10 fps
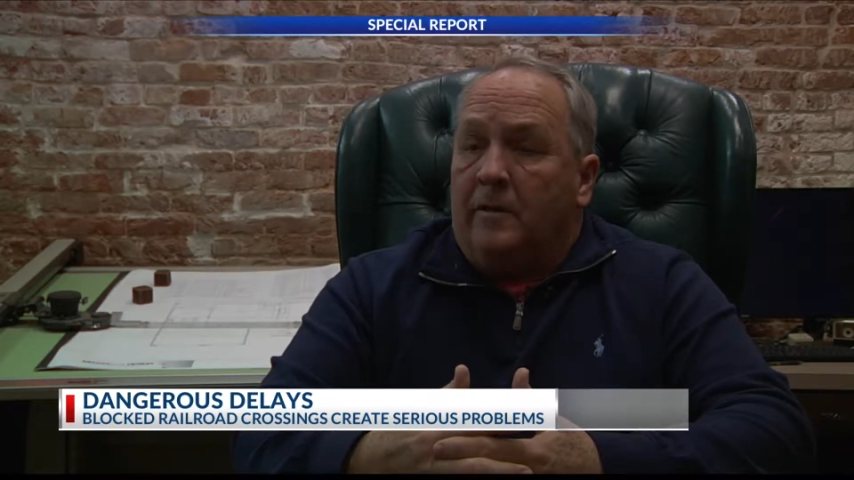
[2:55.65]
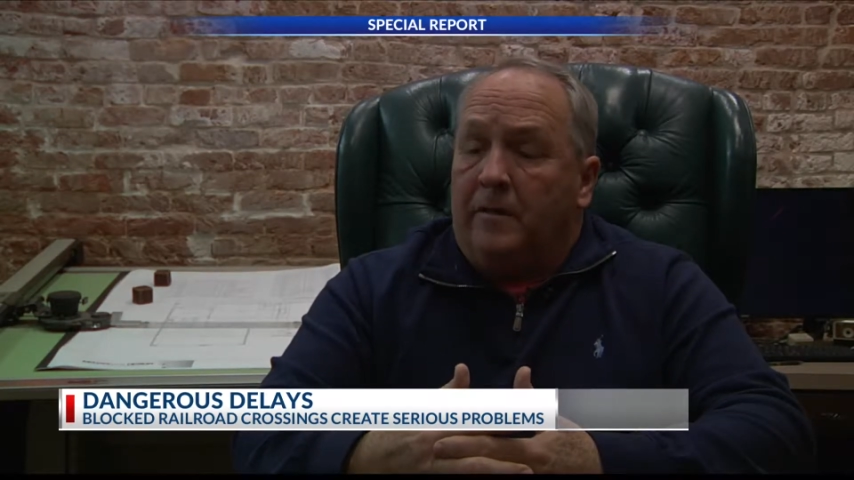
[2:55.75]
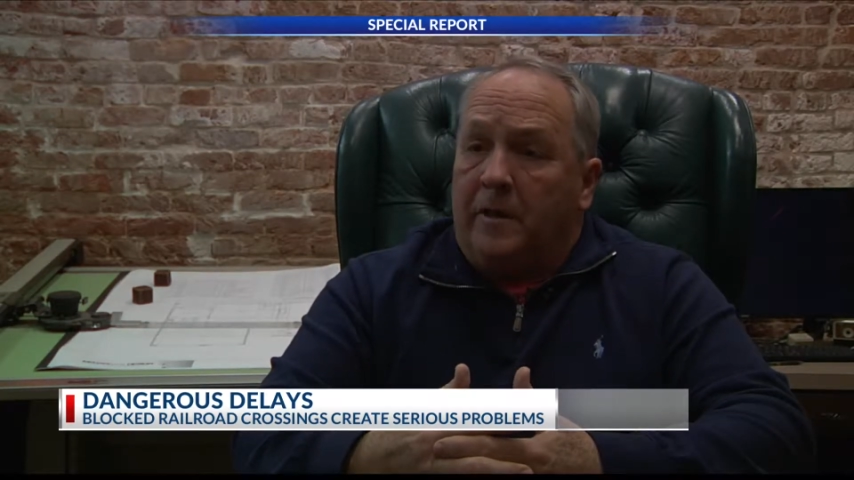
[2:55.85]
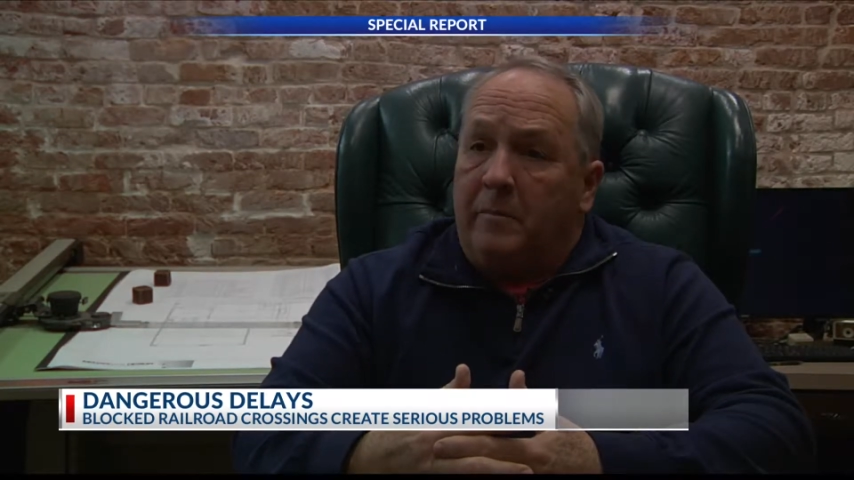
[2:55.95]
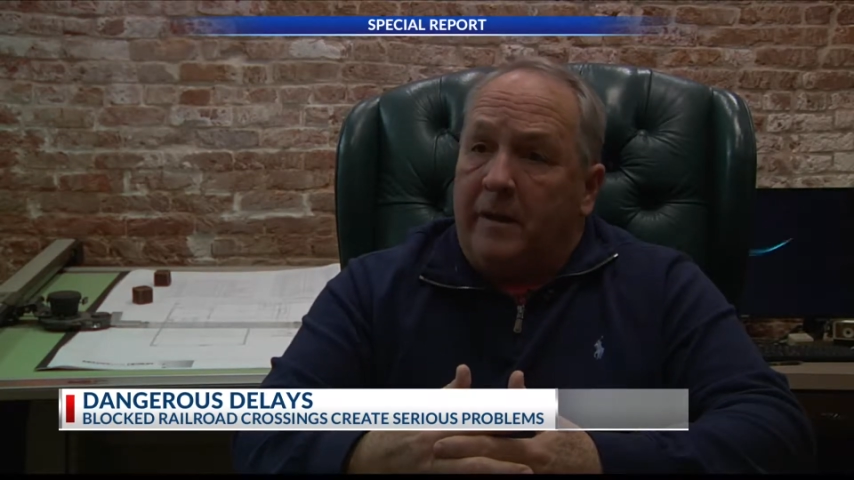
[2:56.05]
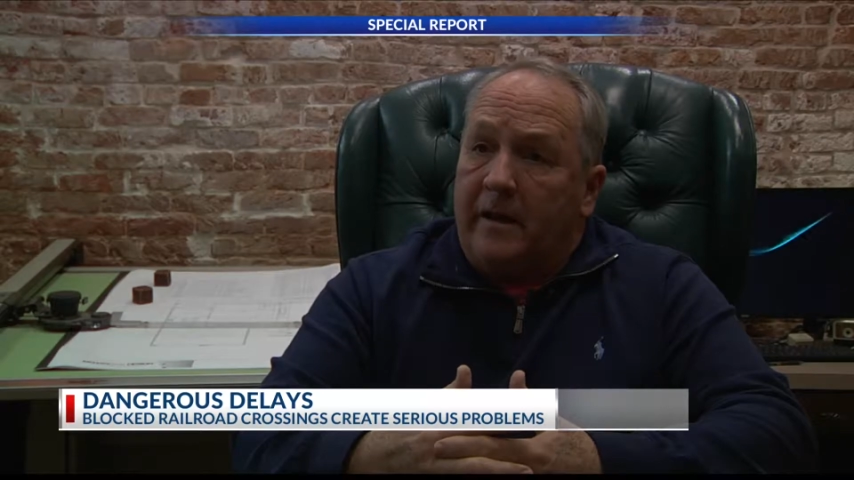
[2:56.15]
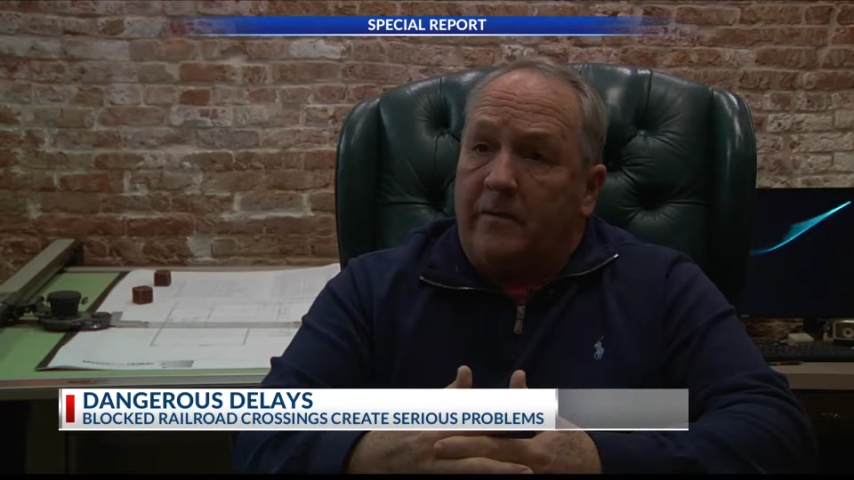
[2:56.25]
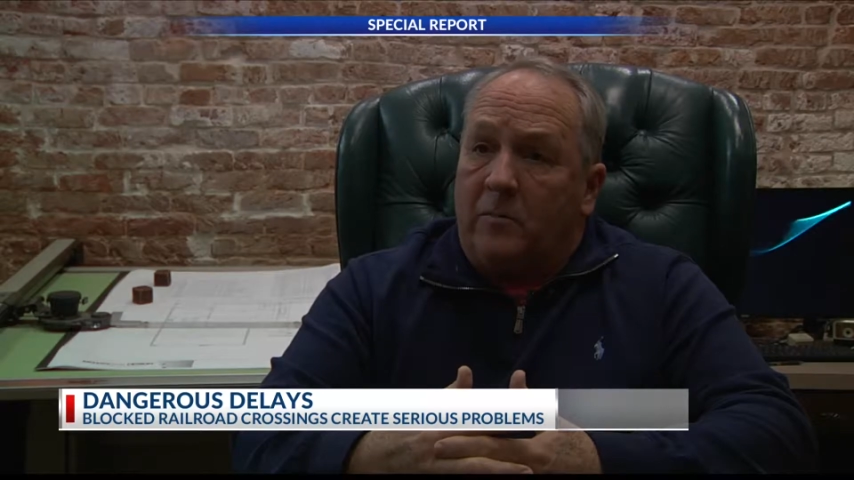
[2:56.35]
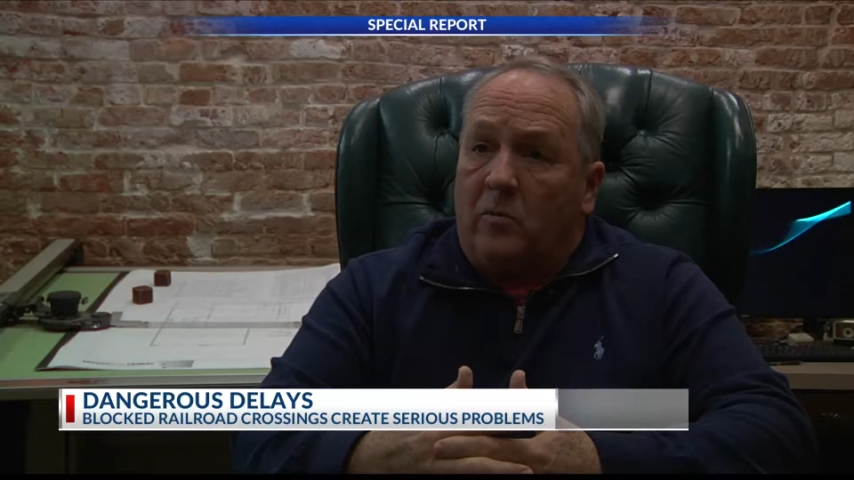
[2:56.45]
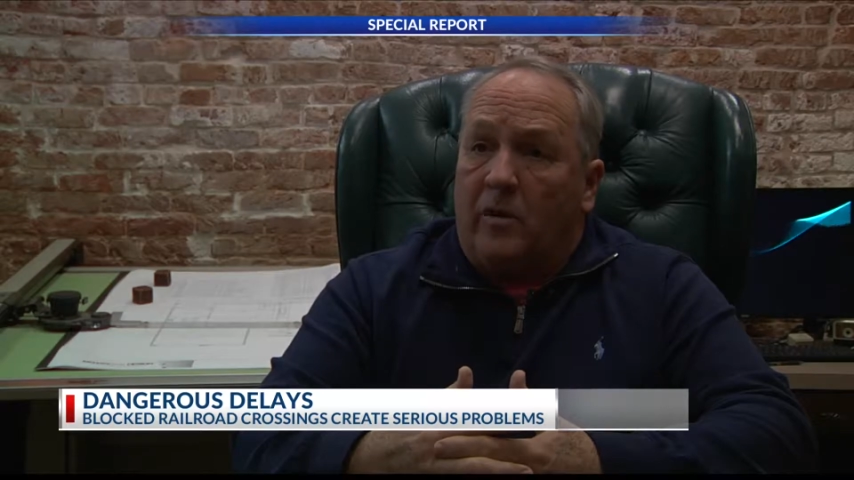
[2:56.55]
that they
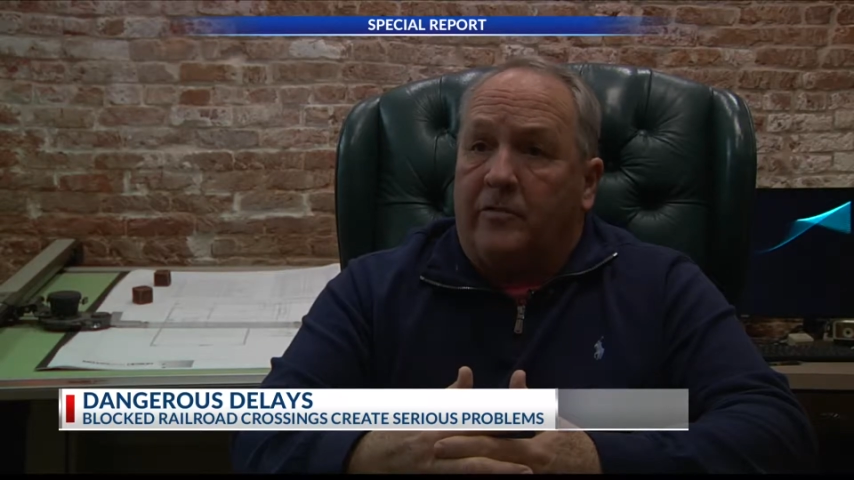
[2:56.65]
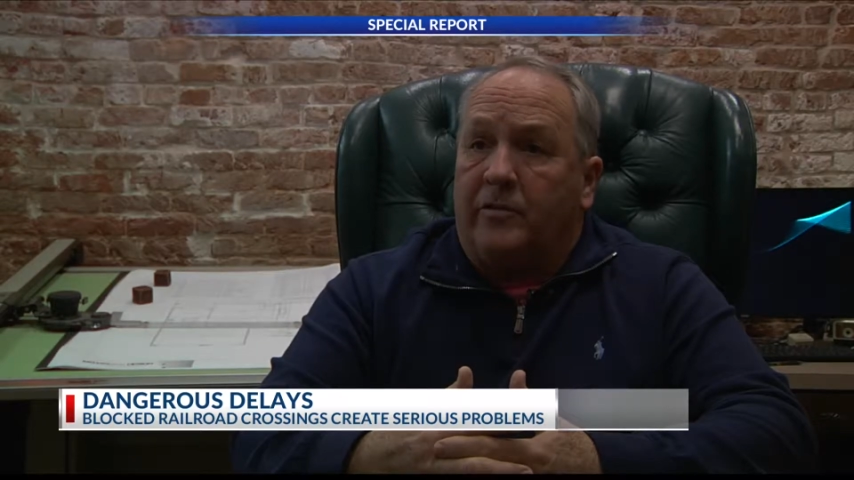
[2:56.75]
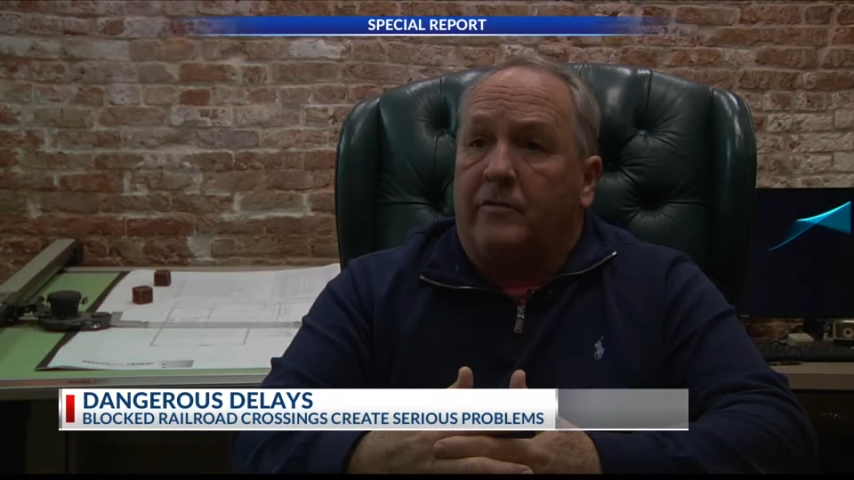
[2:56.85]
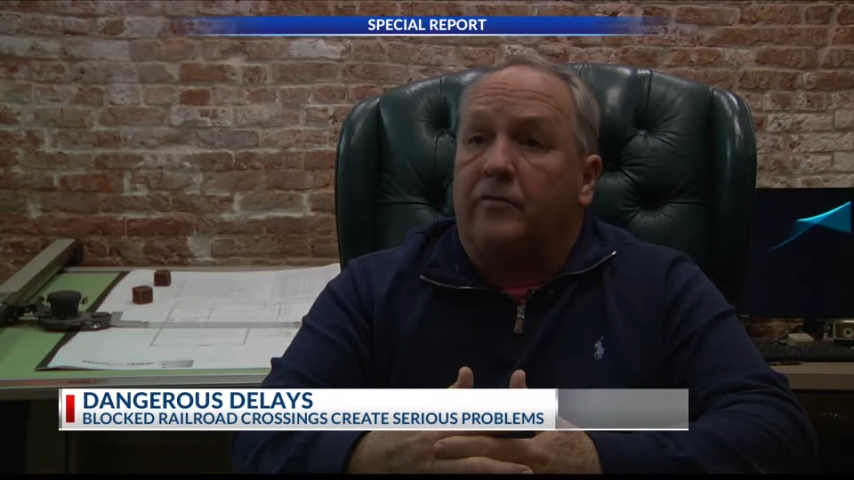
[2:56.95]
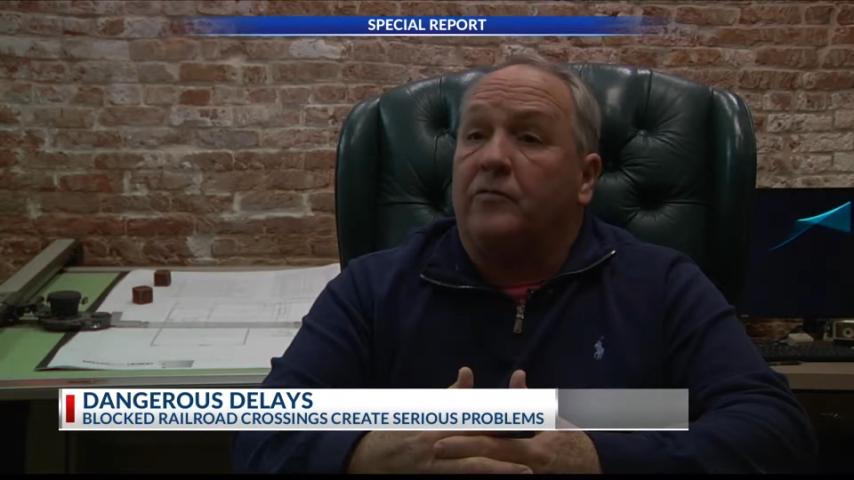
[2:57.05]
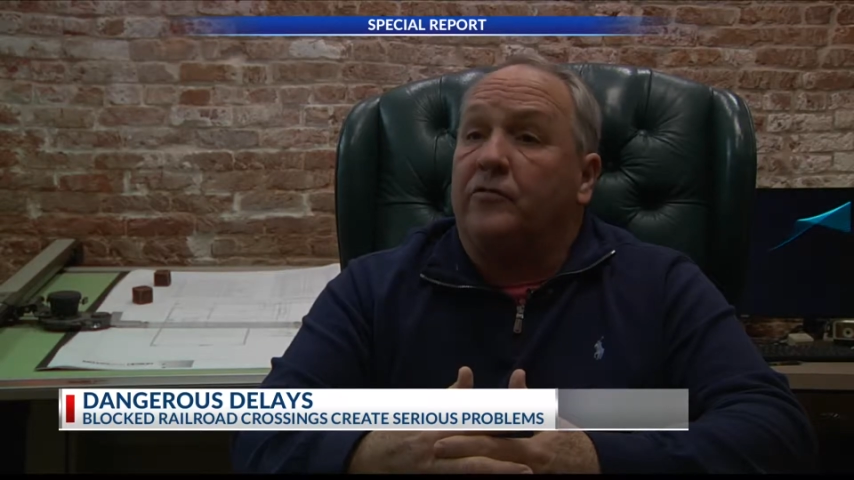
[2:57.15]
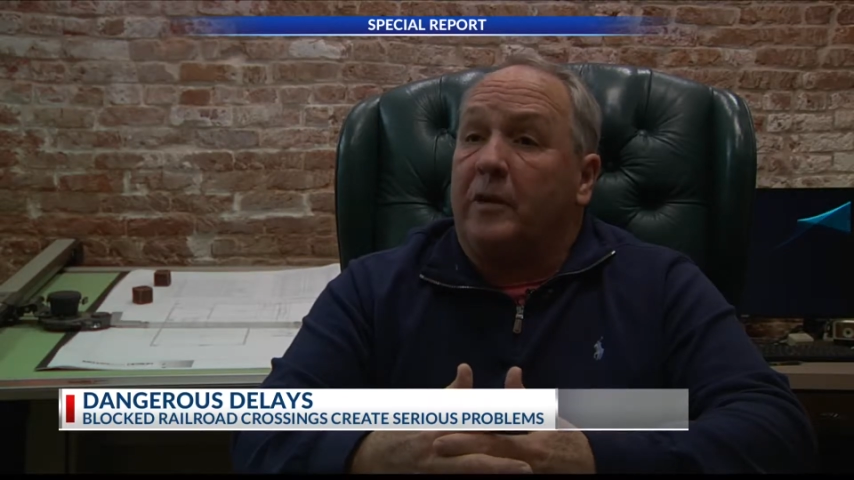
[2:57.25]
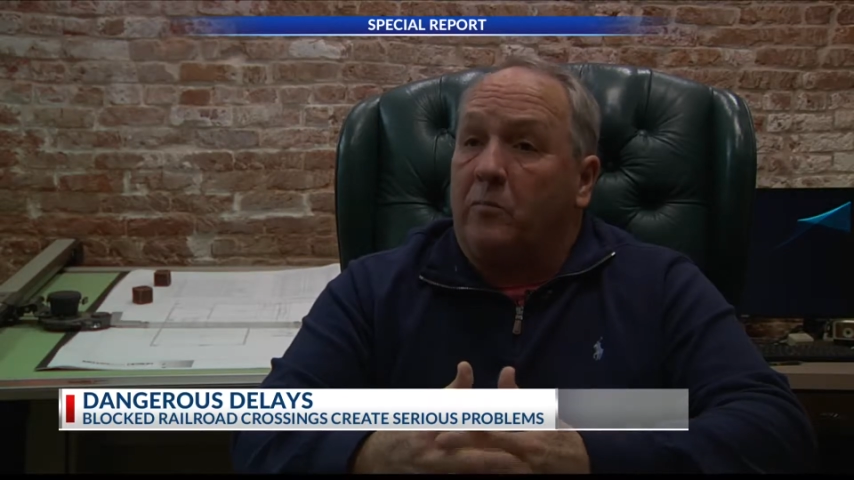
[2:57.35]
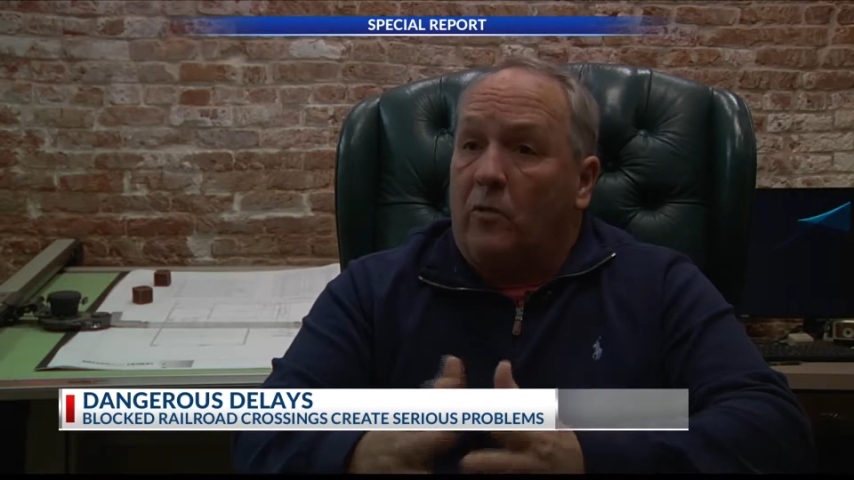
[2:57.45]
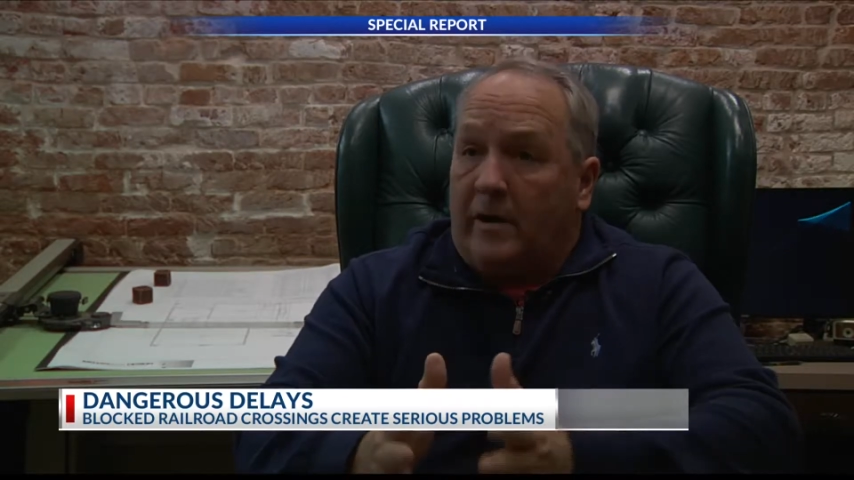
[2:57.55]
begin the process of
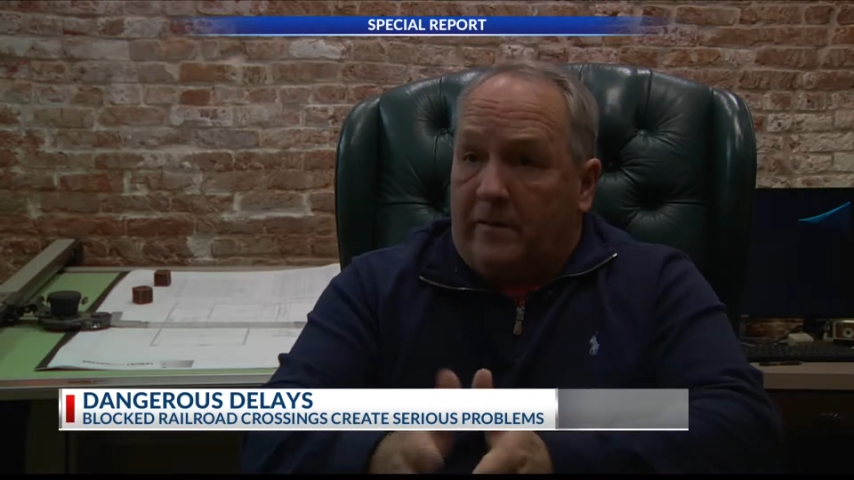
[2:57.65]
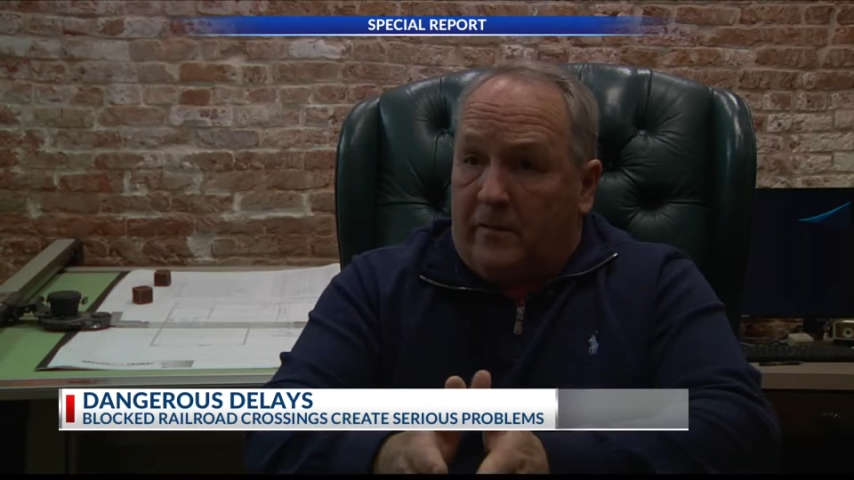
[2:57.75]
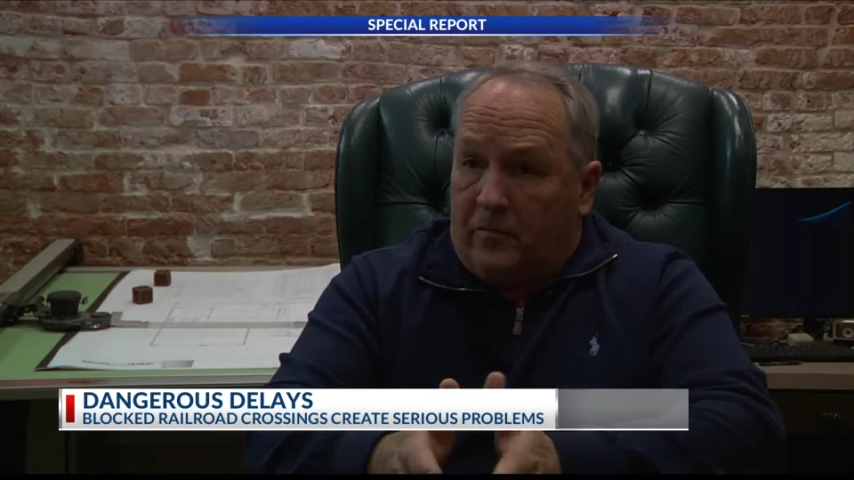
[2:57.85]
separating